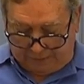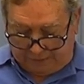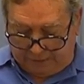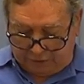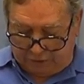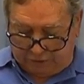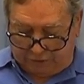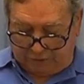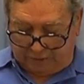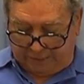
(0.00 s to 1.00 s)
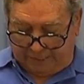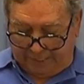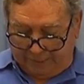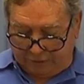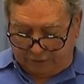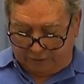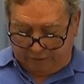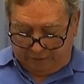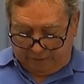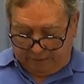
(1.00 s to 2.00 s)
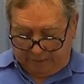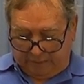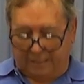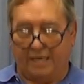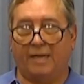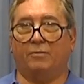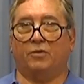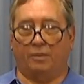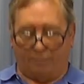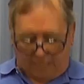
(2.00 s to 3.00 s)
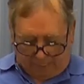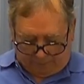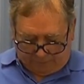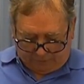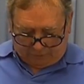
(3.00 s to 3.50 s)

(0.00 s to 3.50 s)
in addition to the etched name on the bottom, it